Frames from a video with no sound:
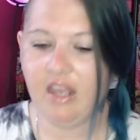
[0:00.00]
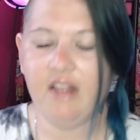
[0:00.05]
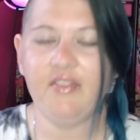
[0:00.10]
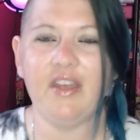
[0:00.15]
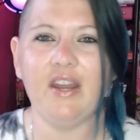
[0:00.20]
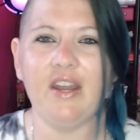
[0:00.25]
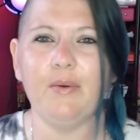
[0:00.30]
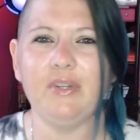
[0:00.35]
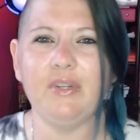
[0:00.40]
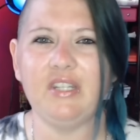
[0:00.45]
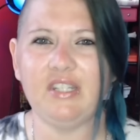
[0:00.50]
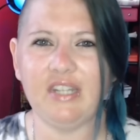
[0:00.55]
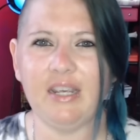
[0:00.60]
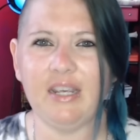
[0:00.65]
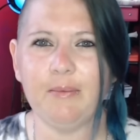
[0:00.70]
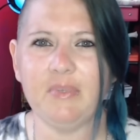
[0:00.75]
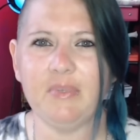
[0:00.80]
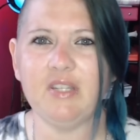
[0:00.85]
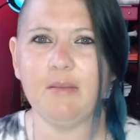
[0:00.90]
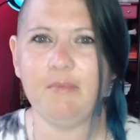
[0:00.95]
that it would
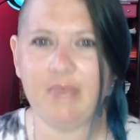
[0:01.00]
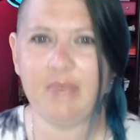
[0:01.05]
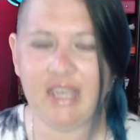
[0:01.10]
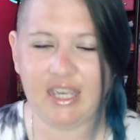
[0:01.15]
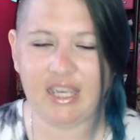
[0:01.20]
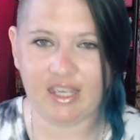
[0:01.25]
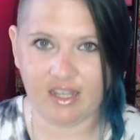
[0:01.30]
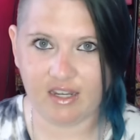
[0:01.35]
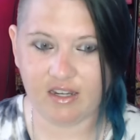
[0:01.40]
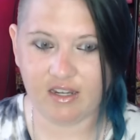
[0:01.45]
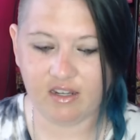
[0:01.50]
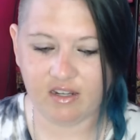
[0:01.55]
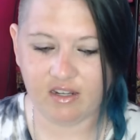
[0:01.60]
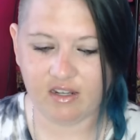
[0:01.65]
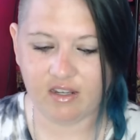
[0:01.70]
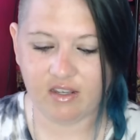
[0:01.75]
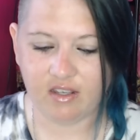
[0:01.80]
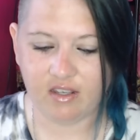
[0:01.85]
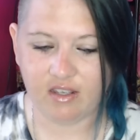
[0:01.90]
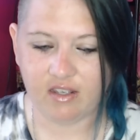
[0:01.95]
seem to me
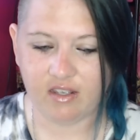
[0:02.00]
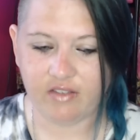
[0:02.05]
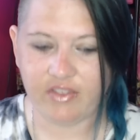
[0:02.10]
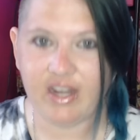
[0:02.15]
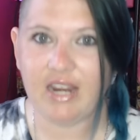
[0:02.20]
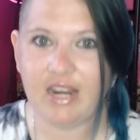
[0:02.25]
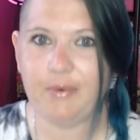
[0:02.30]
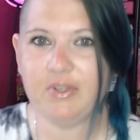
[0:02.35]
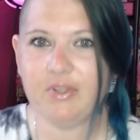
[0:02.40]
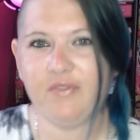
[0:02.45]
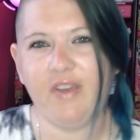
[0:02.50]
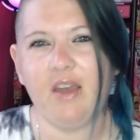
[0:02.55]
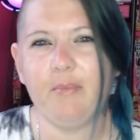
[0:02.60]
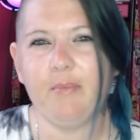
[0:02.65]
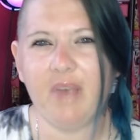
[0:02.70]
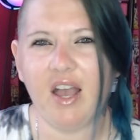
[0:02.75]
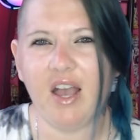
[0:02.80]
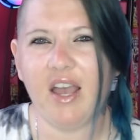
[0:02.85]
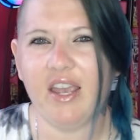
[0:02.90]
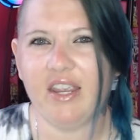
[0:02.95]
that he was found
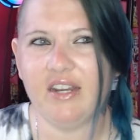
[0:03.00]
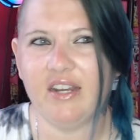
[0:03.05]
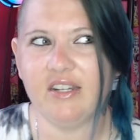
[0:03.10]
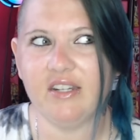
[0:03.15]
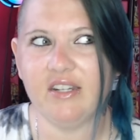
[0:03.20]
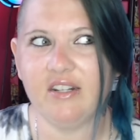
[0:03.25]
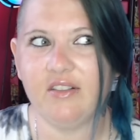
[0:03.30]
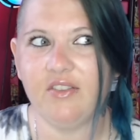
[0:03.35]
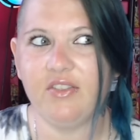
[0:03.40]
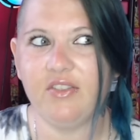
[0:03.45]
behind